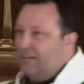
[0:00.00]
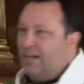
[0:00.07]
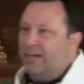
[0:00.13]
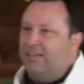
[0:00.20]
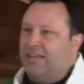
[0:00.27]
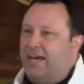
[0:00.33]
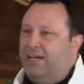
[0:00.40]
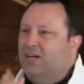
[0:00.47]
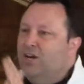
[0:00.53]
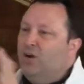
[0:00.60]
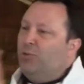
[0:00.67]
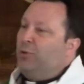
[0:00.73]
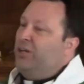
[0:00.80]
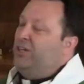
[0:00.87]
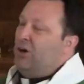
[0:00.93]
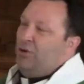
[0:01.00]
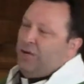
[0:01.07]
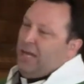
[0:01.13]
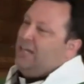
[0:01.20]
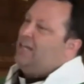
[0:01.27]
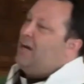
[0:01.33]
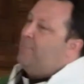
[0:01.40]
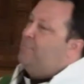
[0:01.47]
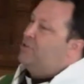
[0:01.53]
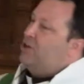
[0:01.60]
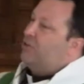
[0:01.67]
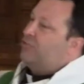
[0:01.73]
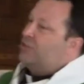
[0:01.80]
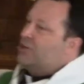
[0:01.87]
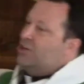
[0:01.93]
like that, we don't end up
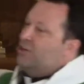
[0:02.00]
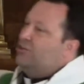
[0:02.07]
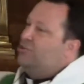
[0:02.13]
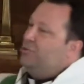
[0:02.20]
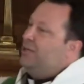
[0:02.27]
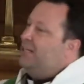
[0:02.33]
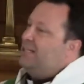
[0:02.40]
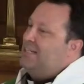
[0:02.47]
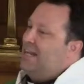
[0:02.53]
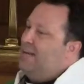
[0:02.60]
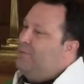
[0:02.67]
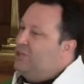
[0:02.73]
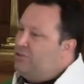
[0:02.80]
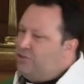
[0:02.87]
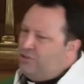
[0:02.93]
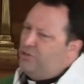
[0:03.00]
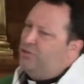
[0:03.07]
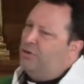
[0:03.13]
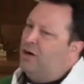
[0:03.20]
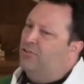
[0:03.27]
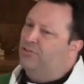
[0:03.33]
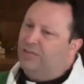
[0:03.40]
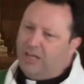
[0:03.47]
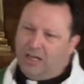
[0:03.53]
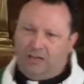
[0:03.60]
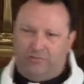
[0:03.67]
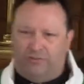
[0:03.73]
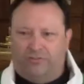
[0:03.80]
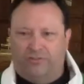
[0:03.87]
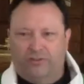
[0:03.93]
just doing damage to
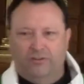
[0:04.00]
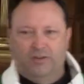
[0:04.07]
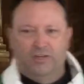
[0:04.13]
ourselves.